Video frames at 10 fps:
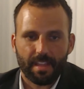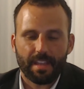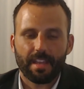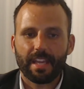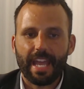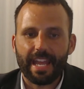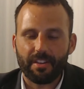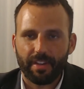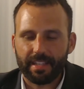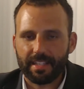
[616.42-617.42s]
And you'll
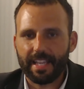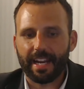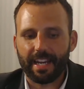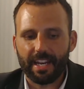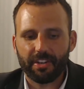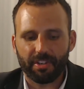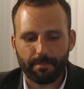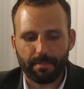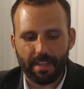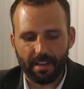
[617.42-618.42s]
get stagnation
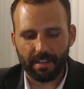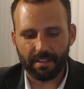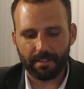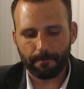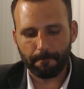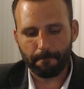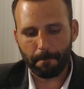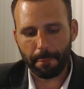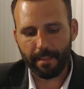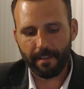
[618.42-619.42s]
because
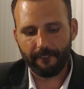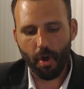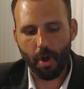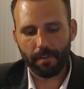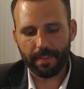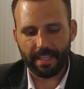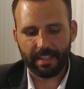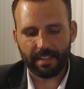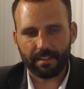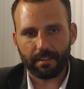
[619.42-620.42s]
if all of the
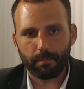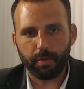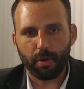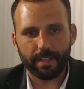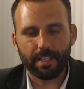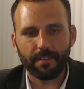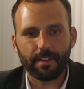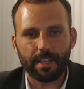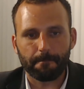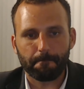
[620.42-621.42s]

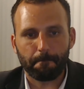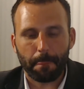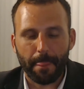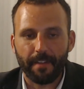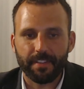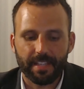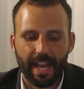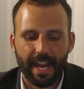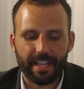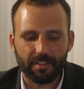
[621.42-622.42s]
productivity of
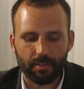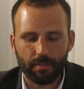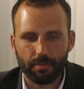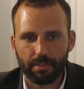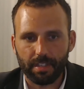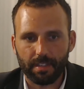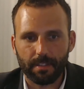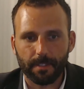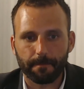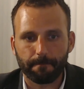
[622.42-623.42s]
society is used just
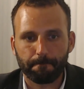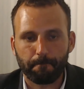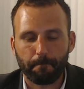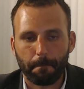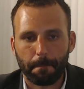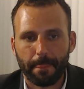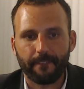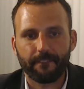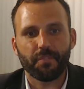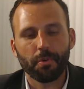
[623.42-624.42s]
to
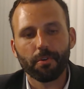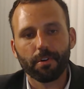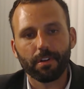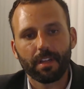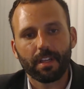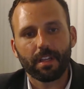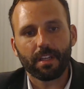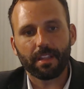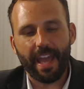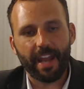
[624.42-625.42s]
fuel
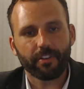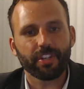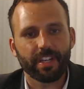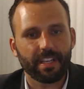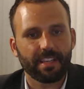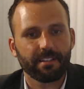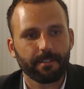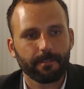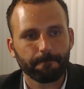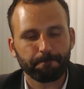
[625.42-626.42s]
the energy needs,
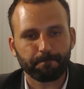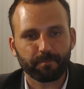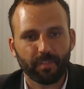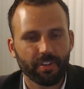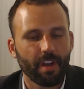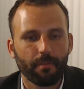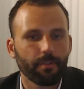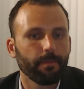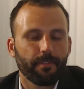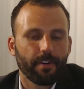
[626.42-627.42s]
there's not room
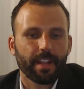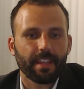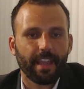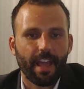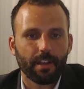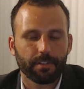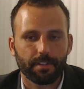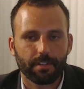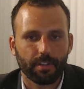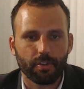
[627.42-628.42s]
for anything else.
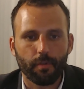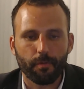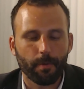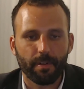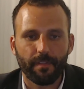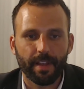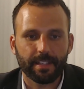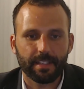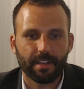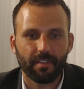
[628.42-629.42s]
There's no room to invest in
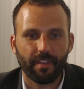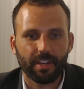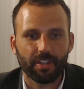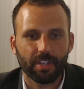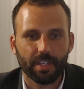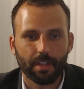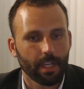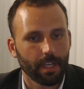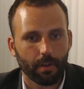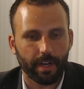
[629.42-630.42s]
innovation
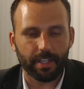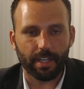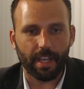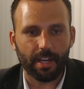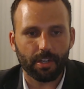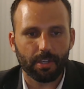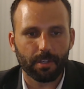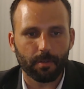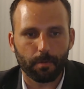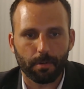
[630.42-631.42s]
or education
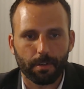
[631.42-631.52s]
or